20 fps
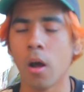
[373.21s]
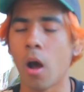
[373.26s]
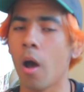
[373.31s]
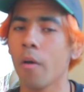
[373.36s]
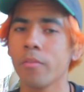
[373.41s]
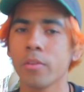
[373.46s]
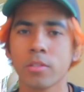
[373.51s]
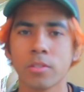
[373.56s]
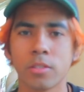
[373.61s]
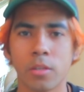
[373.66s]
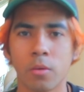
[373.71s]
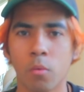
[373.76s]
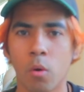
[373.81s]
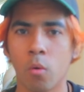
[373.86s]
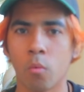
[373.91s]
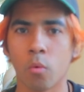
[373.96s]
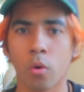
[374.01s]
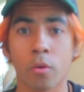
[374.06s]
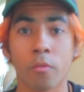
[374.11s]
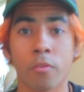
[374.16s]
Obviously it
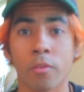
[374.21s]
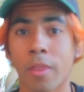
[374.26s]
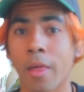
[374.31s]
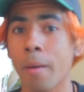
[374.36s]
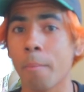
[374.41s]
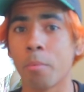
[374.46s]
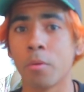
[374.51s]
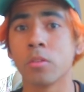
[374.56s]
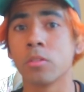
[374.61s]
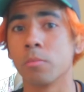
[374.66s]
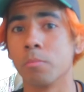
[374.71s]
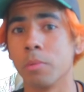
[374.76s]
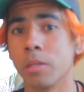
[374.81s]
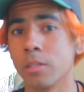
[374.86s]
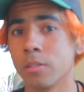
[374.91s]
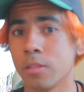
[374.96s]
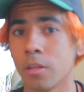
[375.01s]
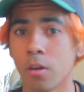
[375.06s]
won't work for that person because